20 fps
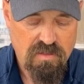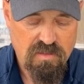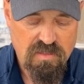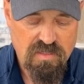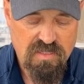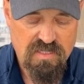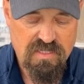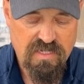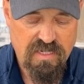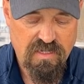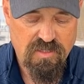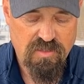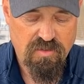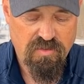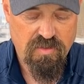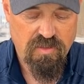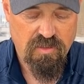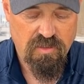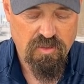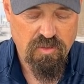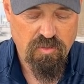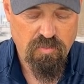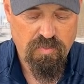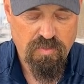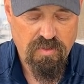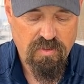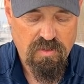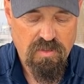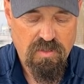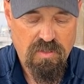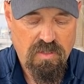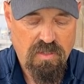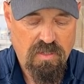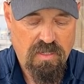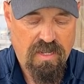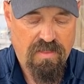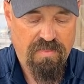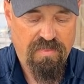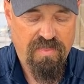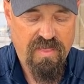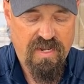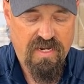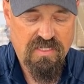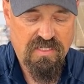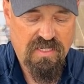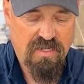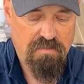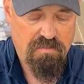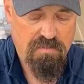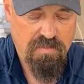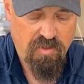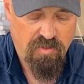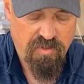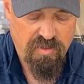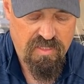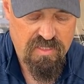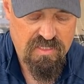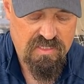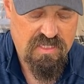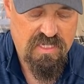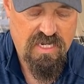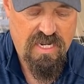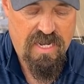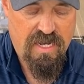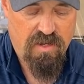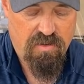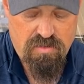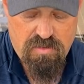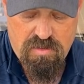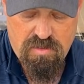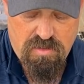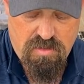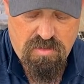center the loop, and then as I milk this down,